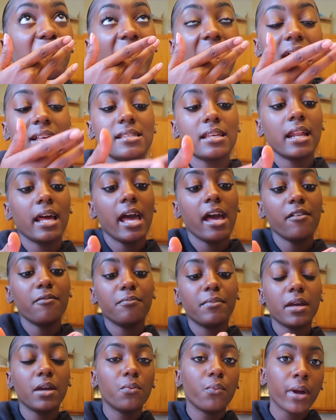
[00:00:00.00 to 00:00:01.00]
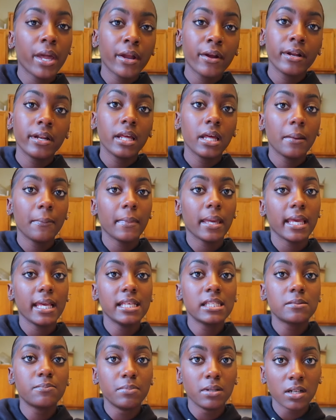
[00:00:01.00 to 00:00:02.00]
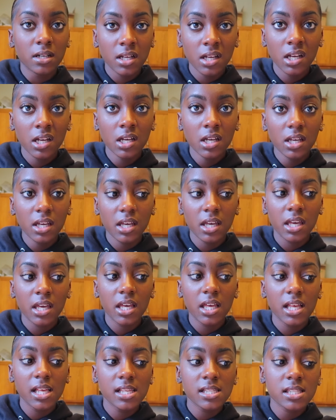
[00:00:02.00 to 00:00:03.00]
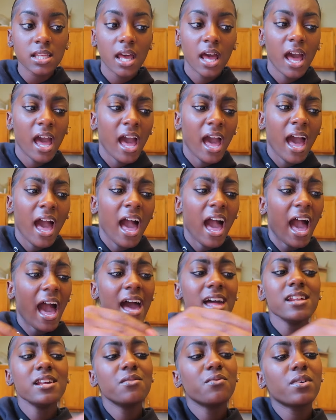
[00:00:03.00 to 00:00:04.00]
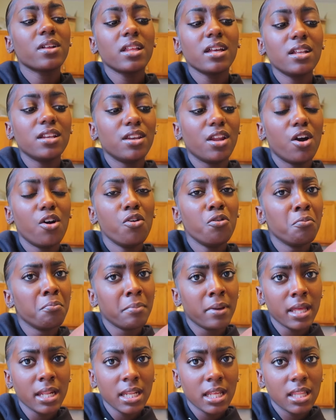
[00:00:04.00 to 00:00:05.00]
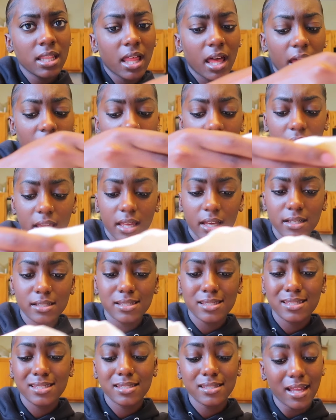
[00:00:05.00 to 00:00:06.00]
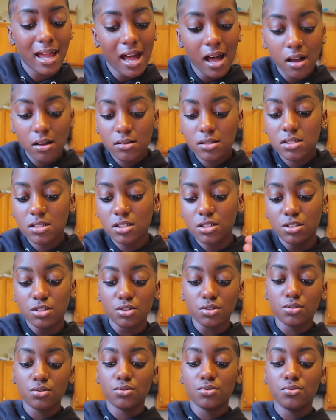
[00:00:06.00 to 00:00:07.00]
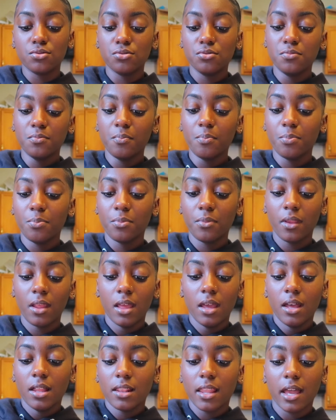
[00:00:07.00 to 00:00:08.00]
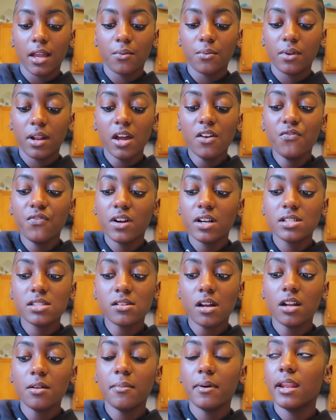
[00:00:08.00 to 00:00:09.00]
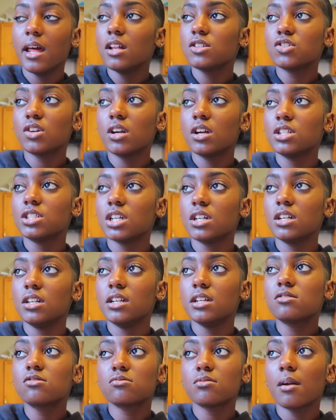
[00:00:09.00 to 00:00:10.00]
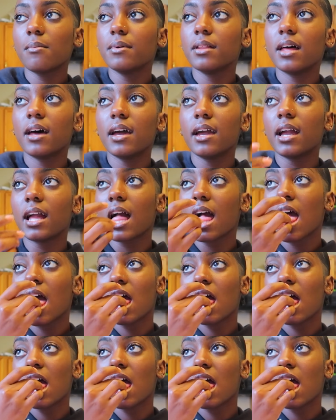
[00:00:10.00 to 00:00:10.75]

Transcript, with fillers: past that I haven't been wearing them is because I didn't really know many like styles to do. Like when I first started my natural hair journey, this was probably like